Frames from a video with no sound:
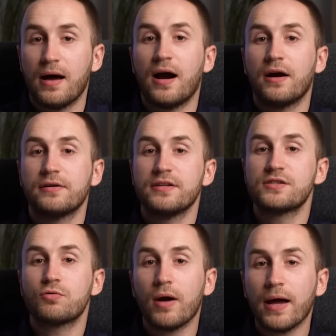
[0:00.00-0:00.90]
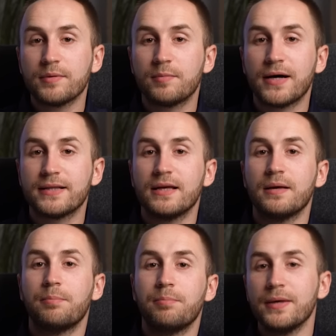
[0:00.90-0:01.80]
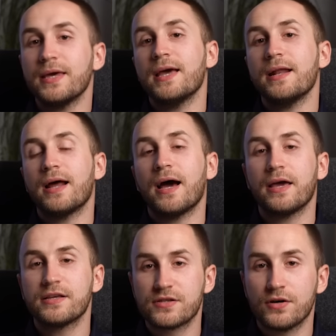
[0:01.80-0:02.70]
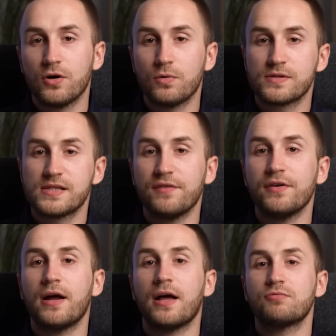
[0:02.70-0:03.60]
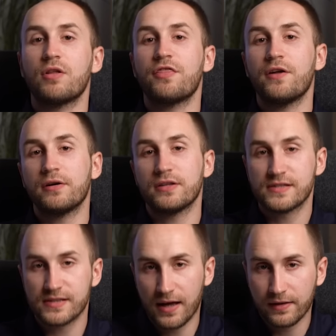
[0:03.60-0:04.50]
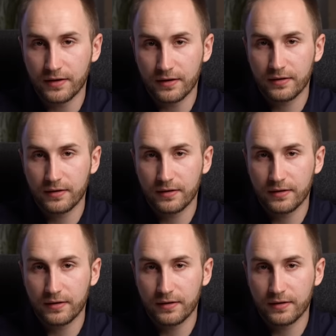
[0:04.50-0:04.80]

are described by the PN ISO 730 standard.